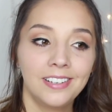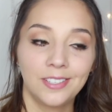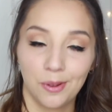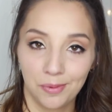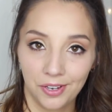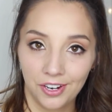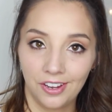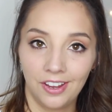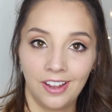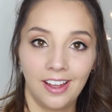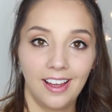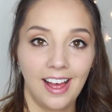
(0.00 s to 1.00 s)
so I'm
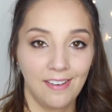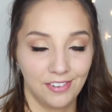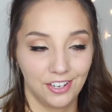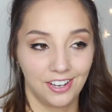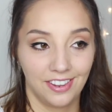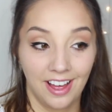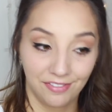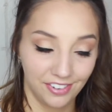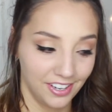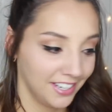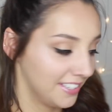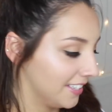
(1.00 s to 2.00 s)
gonna have a look at that
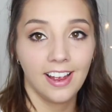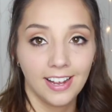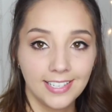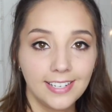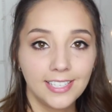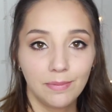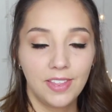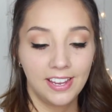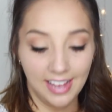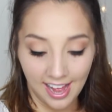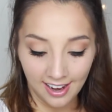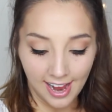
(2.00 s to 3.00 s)
first. Okay, I said
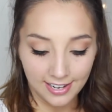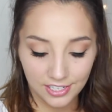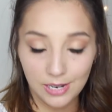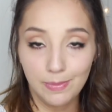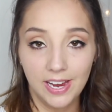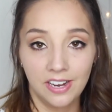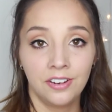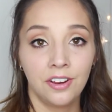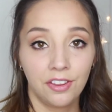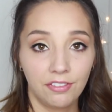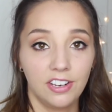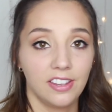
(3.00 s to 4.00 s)
something, I actually mean
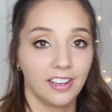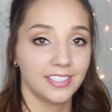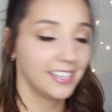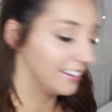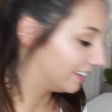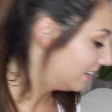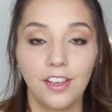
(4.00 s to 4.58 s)
three things.